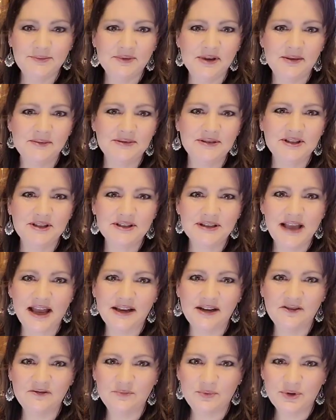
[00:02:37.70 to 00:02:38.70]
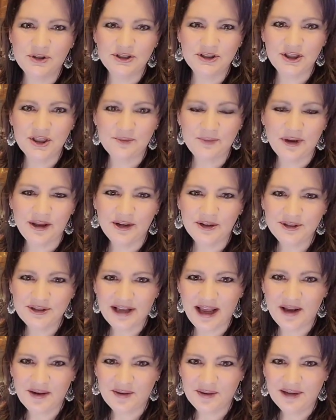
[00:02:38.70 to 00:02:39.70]
be able to just kind of push the butter
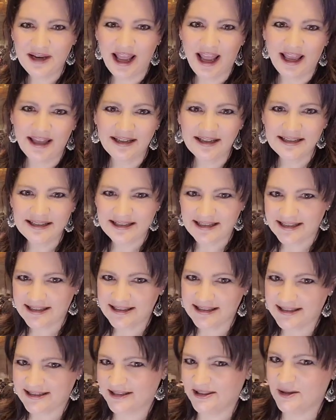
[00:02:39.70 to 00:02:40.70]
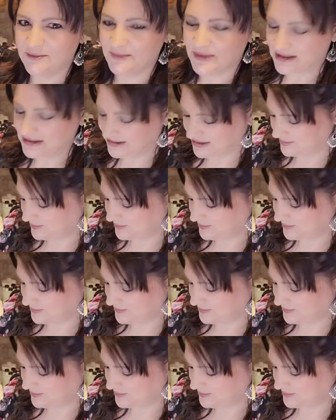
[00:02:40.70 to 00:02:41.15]
down and assist in the melting